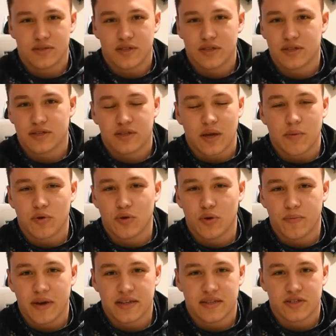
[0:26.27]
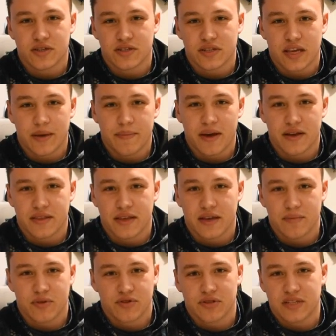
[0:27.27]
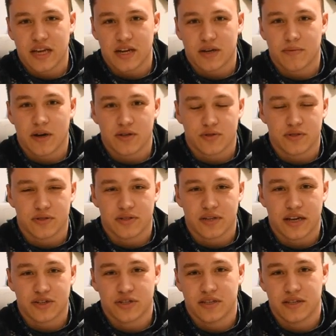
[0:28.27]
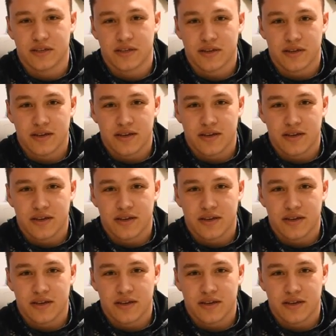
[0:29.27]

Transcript: these couple new baits that just came out that Mystery Tackle Box was actually